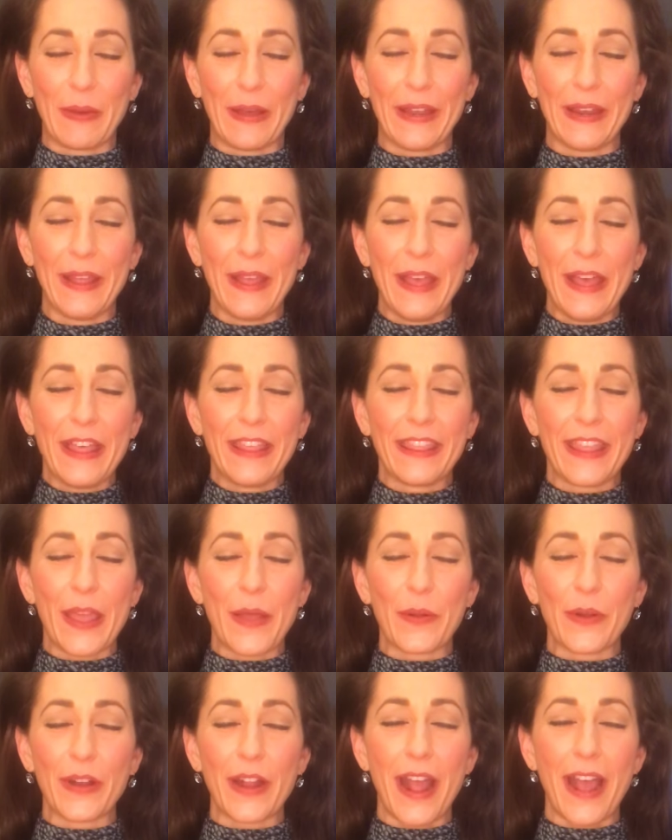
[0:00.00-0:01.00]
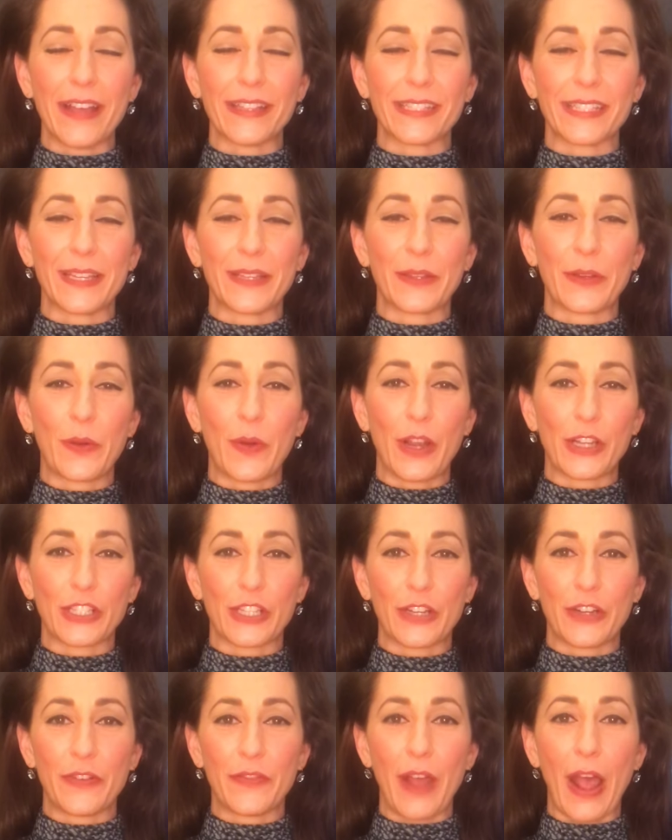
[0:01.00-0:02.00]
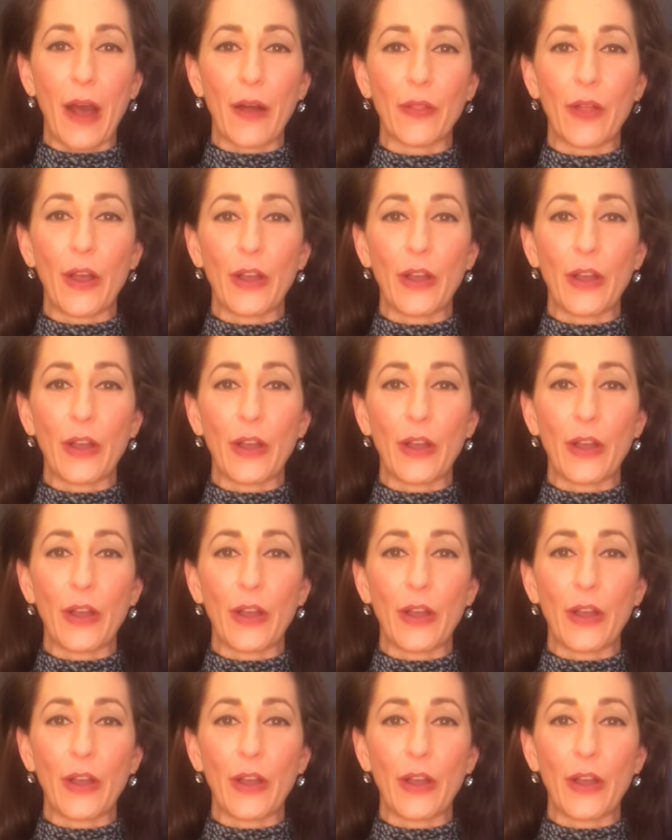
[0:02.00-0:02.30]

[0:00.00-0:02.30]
but they were asking the question of how